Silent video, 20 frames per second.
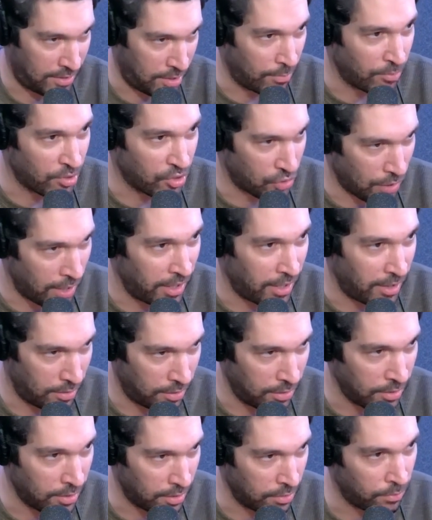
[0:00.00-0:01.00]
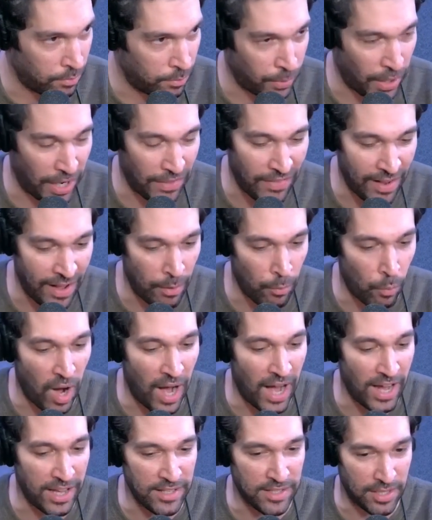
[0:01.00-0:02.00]
So I'm just trying to break that.
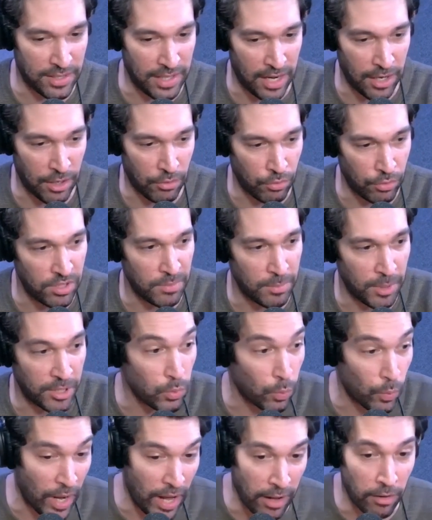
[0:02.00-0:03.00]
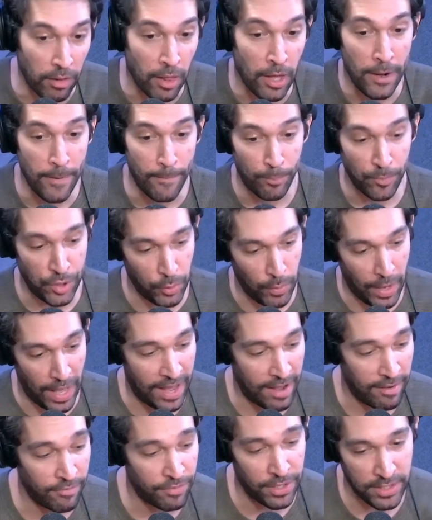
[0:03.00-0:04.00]
Why is it that it grew so much? Well, you
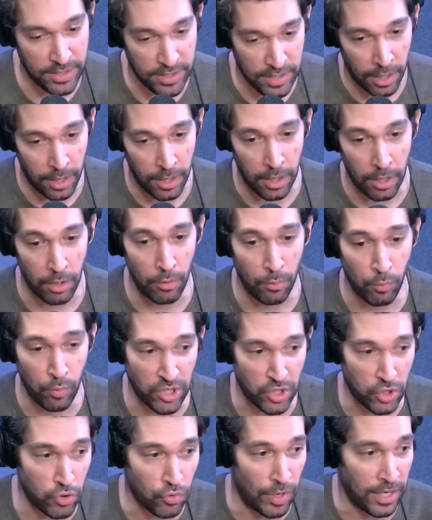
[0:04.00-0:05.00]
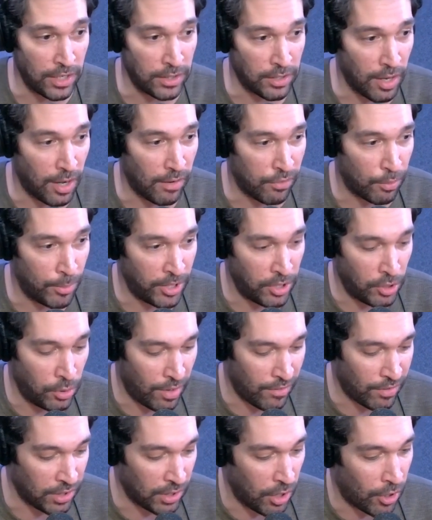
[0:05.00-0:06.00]
have this restrained government. You
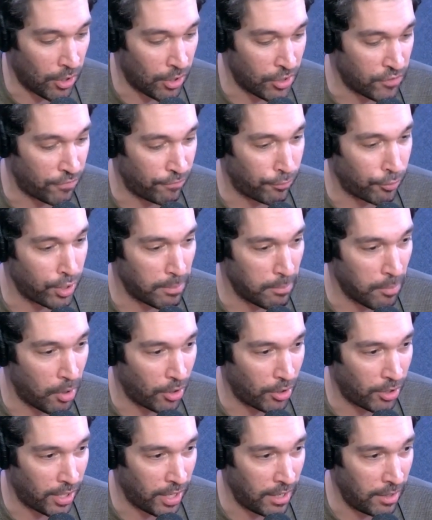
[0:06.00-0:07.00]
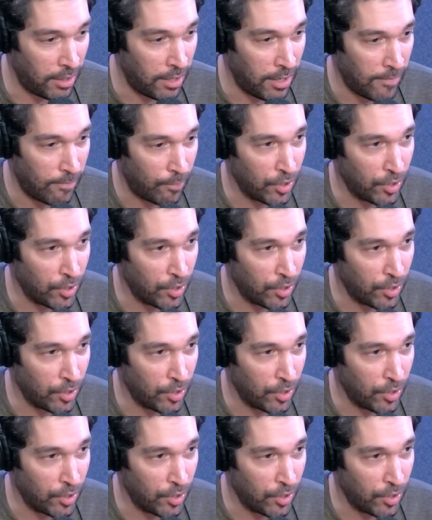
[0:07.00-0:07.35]
have a large free market.